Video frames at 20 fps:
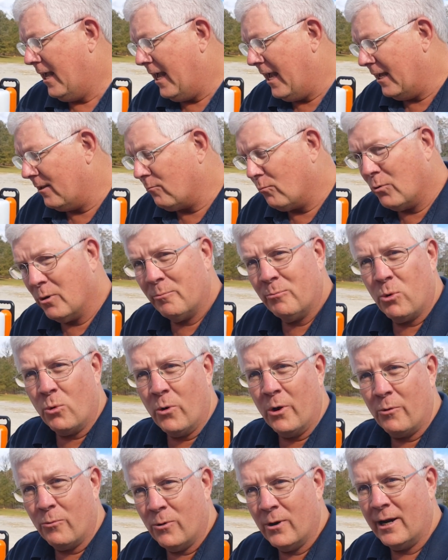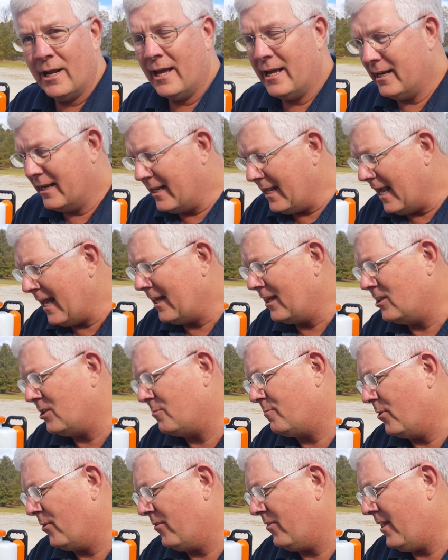at 1.18
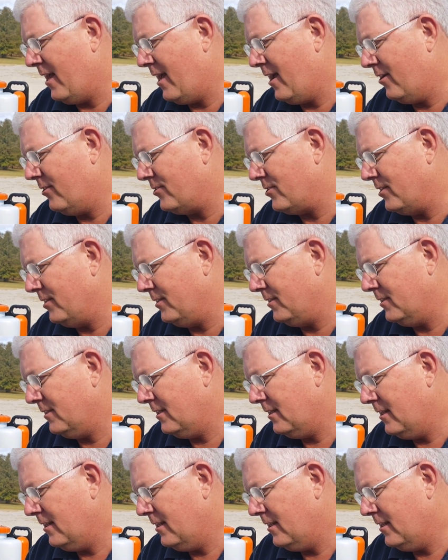gallons per thousand,